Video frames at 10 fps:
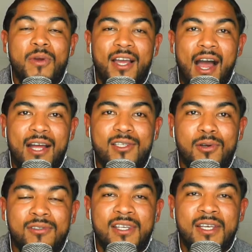God
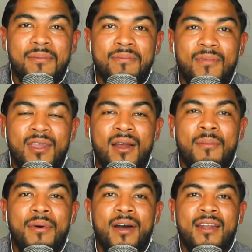told him,
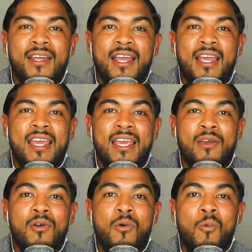but he
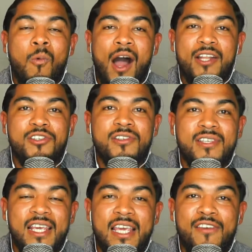watches
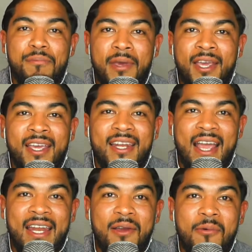Eve pick it
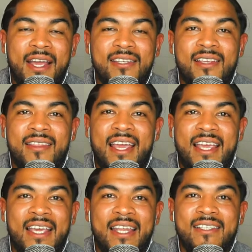anyways, and they
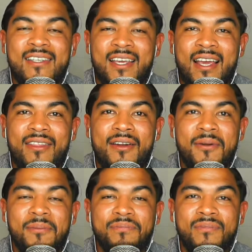eat it together,
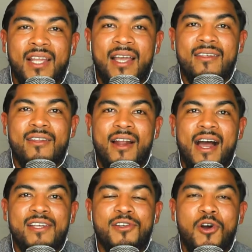and then their
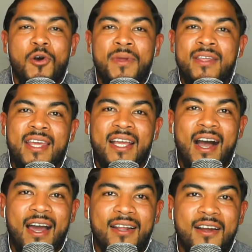eyes are open, and then
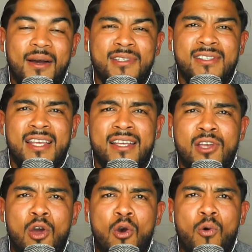God comes and says,
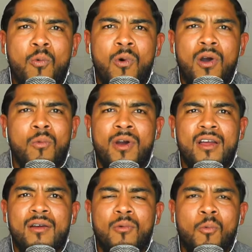what
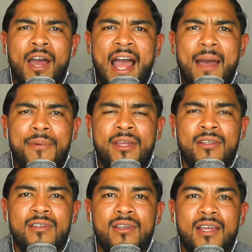happened?
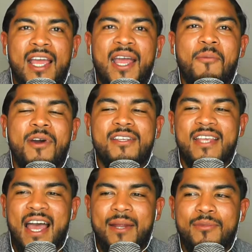And what does
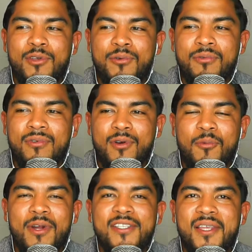Adam do? What
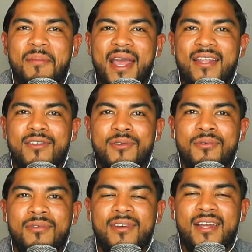does the man do?
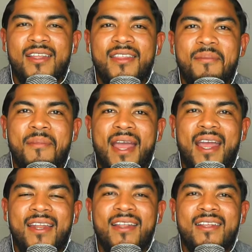The
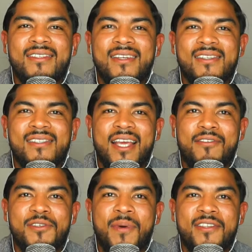man doesn't take
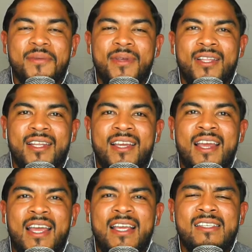responsibility.
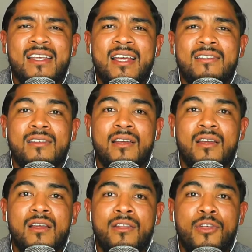He says,
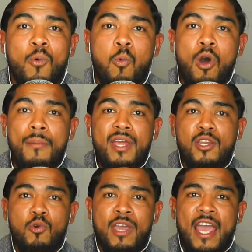the woman
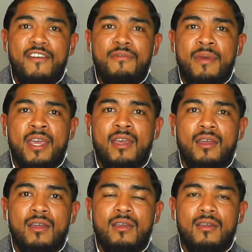you gave me,
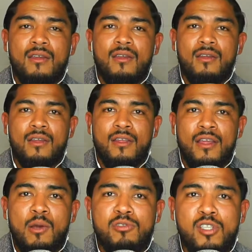It
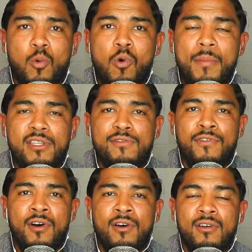was the woman's
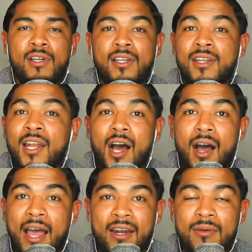fault. No,
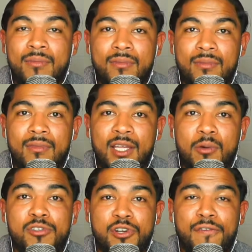Adam, it
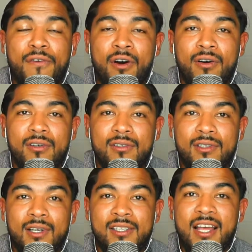was your fault
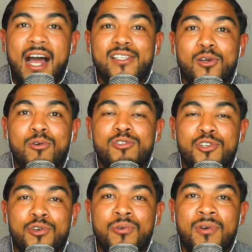because God told
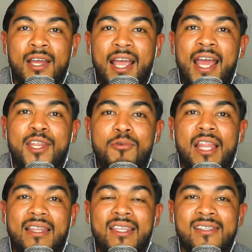you and you
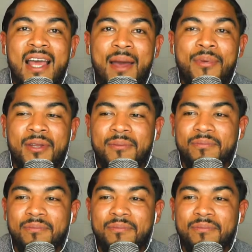let this happen.